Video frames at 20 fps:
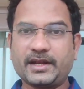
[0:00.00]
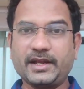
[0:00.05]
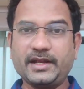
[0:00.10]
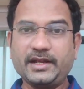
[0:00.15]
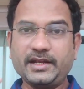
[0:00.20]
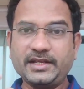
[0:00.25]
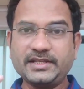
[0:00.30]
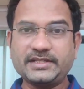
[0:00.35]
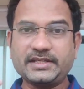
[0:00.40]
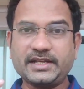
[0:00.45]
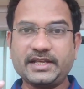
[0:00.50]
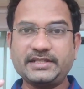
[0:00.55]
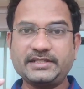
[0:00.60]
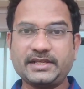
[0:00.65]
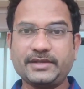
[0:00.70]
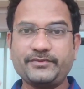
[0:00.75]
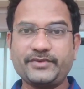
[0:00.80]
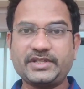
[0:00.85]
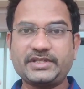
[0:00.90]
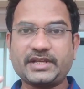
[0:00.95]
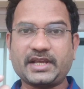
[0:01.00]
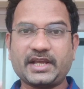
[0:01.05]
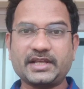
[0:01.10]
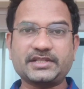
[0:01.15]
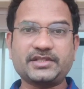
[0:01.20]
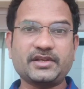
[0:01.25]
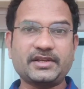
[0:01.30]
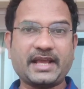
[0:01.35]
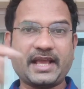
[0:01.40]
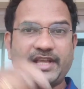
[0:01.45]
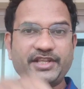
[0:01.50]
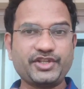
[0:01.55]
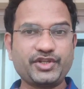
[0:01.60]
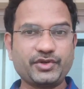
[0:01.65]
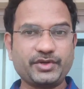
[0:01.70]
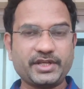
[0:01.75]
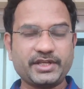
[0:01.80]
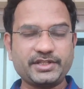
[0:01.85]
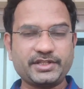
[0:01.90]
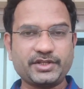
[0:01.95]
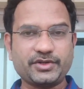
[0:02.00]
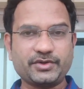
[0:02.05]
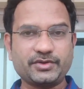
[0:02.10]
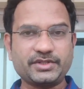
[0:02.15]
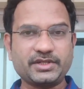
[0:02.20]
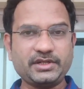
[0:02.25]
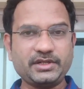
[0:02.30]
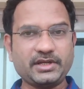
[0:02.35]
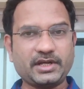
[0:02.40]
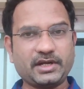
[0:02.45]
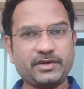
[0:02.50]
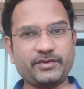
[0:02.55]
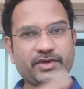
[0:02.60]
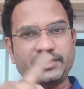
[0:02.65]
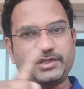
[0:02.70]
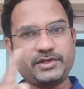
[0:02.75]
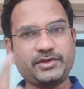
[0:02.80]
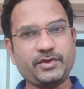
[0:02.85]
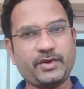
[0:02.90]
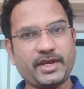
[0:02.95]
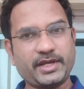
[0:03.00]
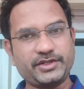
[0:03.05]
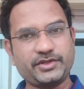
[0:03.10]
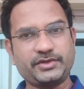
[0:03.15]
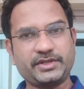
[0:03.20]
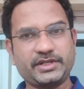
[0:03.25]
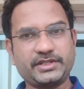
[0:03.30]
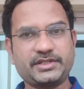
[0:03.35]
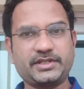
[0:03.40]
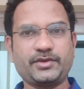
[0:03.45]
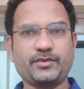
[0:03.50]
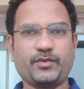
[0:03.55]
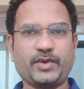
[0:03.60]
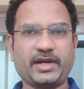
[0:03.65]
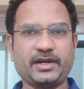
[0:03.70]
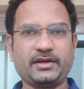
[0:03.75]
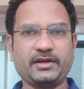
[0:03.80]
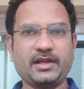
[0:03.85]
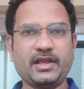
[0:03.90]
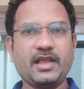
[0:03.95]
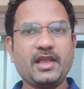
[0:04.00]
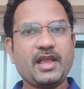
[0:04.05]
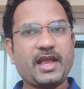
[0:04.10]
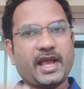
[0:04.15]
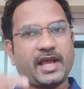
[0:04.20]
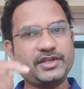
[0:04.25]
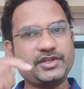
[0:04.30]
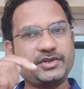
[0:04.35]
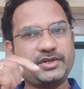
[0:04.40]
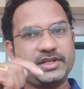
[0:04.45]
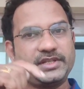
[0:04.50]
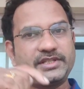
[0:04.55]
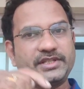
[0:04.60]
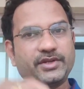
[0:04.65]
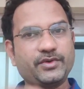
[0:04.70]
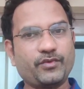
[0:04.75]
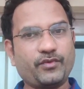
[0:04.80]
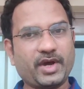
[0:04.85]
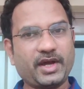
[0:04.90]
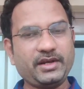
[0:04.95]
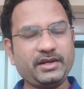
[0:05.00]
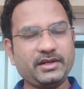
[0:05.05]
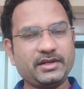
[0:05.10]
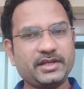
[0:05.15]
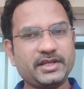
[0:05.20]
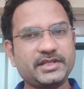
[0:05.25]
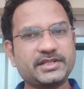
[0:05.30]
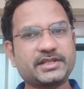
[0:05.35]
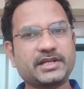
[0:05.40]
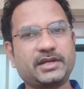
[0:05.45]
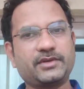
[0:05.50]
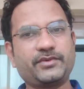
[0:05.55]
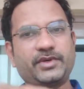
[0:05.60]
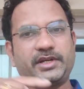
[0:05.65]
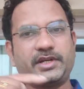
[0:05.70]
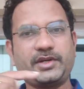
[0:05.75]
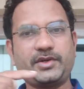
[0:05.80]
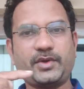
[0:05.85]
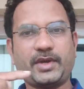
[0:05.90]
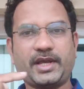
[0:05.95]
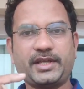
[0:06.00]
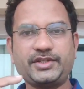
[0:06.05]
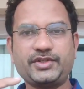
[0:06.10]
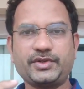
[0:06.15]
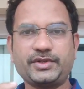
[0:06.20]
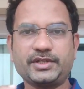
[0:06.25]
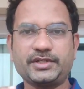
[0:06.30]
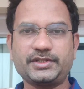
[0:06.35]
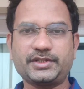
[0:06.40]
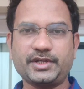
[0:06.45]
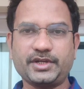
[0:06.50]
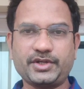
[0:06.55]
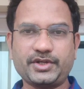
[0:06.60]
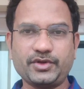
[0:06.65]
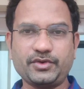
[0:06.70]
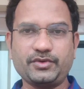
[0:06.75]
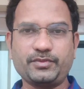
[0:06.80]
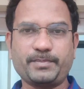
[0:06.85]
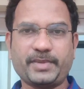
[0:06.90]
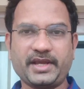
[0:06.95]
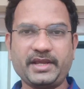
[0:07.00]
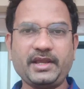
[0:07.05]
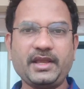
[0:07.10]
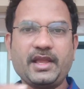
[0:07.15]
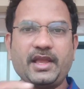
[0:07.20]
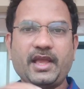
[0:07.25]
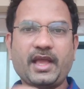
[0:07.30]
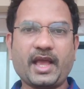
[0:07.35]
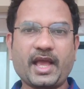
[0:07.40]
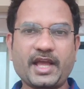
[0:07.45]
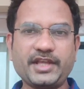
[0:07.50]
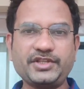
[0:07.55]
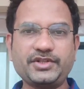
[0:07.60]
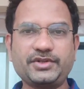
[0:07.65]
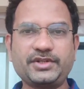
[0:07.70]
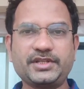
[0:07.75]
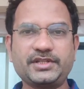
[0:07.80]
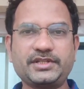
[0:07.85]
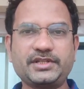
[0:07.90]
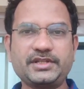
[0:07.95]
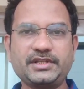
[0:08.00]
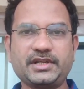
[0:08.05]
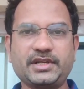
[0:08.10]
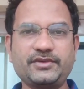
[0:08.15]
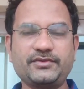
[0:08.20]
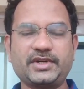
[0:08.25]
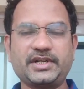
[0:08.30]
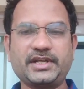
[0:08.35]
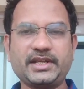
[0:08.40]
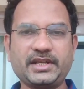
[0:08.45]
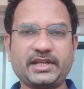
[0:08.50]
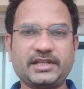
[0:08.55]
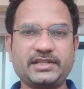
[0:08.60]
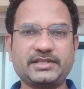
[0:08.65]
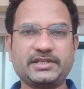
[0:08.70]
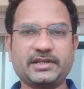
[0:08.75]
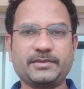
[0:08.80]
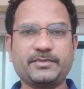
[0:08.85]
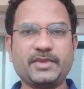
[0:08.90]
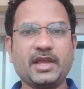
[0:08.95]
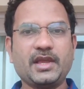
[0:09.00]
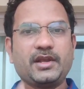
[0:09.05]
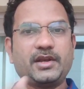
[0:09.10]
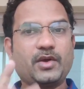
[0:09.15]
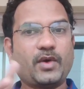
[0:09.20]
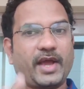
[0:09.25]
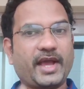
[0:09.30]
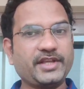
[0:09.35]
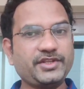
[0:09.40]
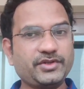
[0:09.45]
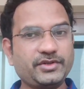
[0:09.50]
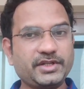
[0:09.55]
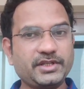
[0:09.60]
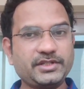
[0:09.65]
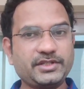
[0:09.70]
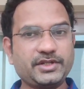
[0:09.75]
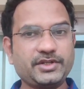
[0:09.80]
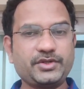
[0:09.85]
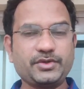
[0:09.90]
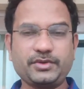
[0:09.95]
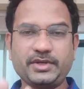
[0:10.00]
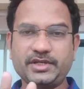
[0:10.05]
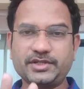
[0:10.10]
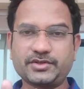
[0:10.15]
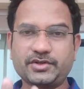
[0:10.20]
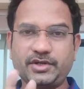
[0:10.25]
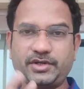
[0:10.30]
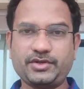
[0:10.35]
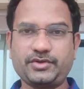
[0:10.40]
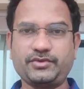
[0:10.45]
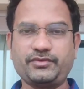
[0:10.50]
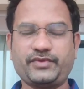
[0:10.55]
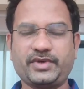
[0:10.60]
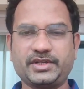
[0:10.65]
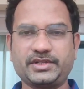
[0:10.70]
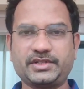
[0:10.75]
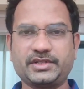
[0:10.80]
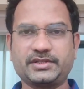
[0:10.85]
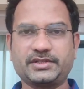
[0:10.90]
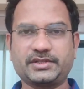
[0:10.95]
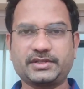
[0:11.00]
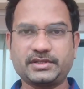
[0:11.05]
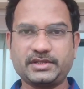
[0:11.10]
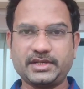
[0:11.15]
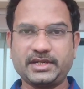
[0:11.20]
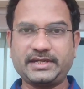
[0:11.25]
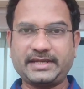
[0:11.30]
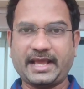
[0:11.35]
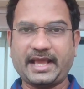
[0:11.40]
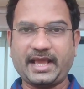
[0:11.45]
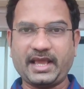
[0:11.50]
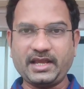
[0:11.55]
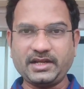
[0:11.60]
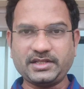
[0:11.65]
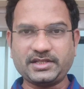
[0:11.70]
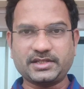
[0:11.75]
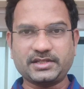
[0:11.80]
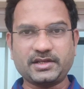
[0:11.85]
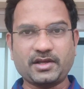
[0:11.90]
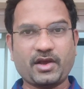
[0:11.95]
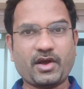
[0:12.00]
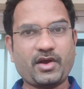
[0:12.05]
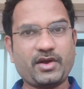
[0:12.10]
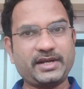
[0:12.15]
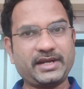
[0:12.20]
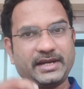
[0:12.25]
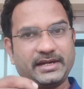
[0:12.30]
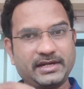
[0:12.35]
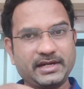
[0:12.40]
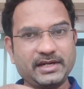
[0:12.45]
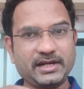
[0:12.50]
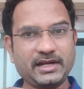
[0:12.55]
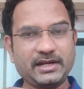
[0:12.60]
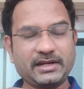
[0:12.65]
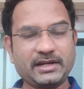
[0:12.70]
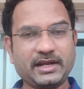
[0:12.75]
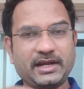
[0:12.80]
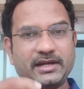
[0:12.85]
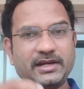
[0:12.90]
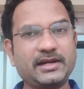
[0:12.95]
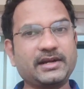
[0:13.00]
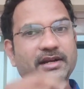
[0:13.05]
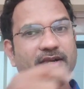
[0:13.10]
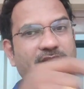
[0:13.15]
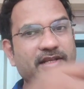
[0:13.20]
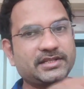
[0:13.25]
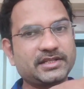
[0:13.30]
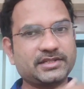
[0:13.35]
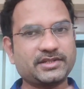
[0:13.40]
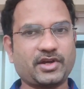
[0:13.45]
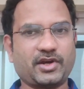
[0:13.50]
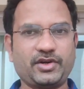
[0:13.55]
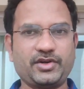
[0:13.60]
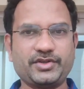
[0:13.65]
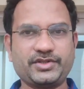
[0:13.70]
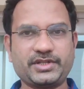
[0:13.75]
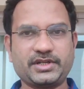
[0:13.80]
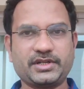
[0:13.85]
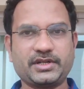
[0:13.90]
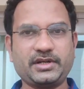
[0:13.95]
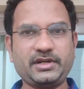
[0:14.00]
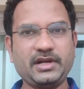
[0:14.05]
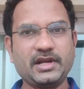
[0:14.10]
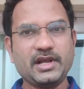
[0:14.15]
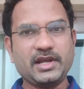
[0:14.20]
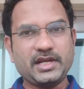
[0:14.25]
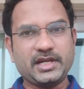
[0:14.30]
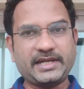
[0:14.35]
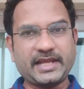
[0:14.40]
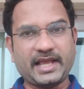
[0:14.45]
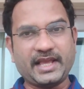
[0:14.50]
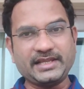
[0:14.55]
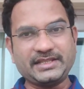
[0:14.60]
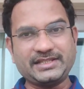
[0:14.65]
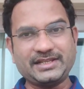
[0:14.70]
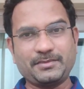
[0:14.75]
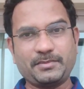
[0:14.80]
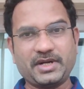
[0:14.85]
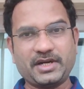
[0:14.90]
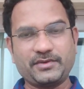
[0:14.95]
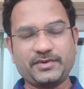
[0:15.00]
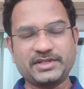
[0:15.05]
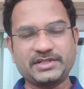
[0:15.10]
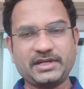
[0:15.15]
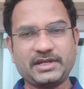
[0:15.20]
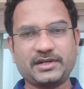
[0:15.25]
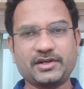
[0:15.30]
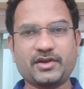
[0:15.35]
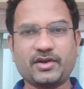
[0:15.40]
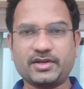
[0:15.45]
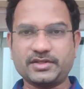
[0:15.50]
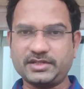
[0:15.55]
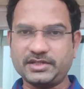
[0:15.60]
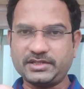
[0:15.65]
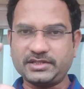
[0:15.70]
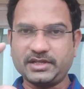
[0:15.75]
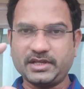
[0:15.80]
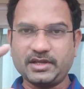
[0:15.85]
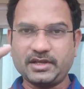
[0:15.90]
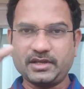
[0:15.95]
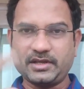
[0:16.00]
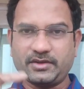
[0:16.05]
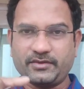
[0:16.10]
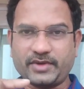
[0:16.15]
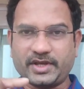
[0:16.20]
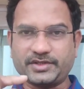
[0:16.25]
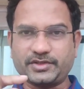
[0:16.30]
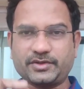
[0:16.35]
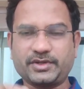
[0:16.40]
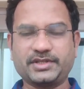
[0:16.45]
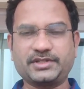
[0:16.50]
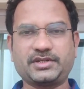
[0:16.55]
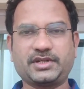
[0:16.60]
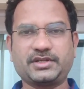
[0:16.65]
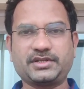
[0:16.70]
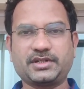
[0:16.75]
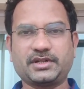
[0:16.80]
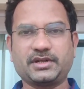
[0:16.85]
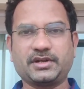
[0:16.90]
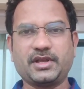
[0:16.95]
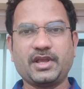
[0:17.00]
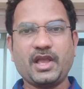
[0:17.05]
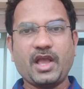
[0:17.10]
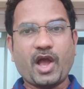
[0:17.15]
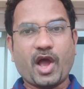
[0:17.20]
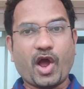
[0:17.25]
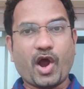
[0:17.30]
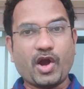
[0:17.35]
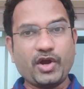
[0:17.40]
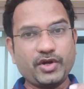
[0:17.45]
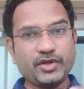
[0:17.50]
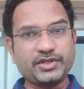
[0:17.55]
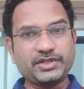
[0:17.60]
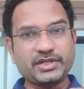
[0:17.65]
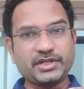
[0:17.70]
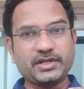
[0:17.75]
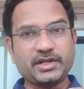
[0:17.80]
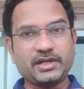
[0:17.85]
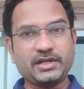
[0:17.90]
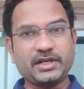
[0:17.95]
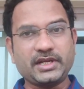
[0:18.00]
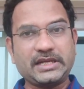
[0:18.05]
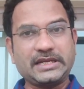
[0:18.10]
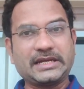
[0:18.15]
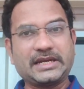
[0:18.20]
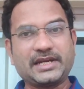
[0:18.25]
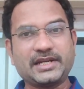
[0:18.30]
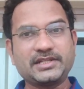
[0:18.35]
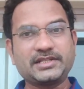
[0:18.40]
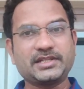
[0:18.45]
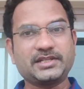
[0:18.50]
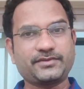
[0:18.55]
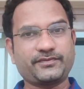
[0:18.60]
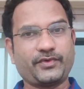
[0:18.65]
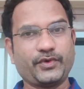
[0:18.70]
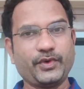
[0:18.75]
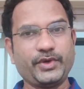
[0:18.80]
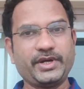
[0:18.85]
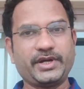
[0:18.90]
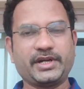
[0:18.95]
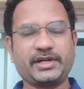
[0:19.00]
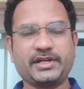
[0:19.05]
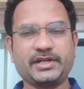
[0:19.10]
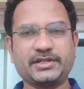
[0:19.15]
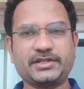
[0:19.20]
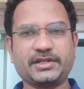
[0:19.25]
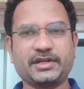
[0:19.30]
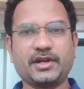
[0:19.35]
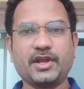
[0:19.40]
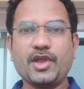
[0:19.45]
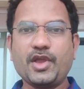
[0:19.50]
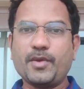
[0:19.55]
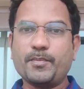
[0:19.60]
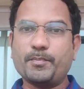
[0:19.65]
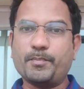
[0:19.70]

Renin is an enzyme which acts on angiotensinogen, converts it to angiotensin 1. Angiotensin 1 is converted to angiotensin 2 by angiotensin converting enzyme. Now, angiotensin 2 has got two functions. It acts on adrenal gland and releases aldosterone. It acts on blood vessel and causes vasoconstriction. Aldosterone increases fluid retention.